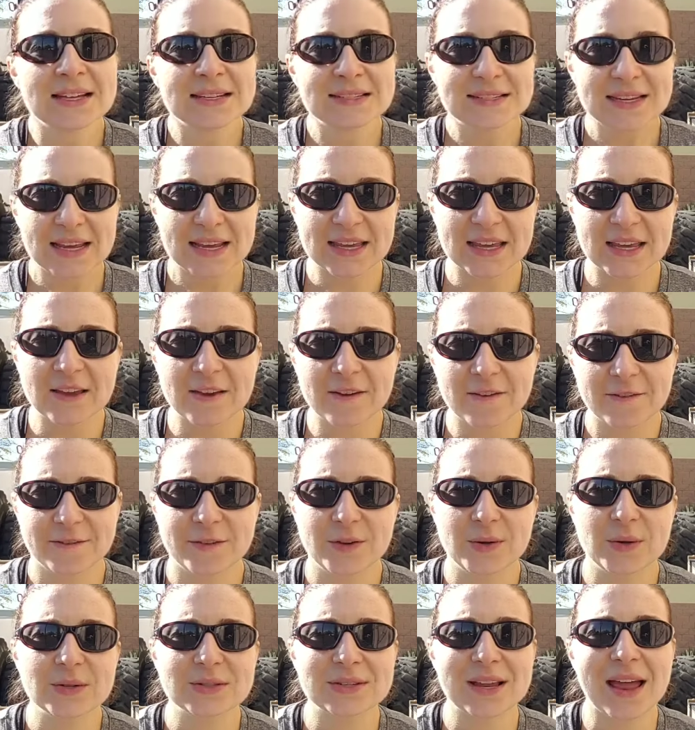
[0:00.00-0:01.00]
taking
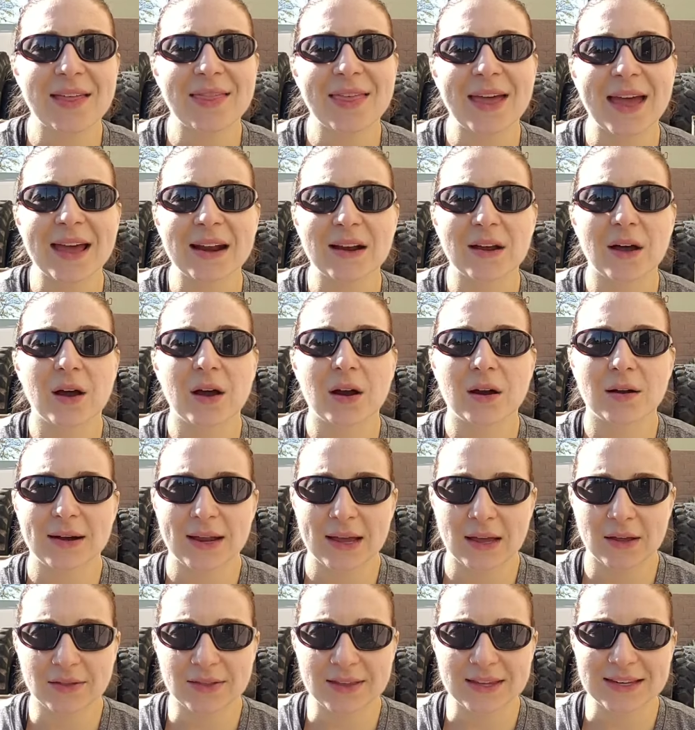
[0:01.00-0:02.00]
foods that are
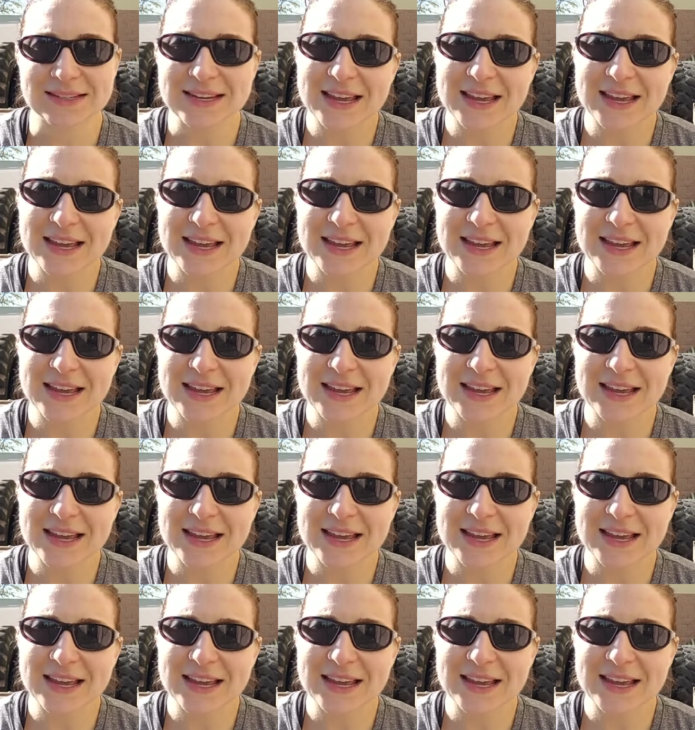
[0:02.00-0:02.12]
healthy,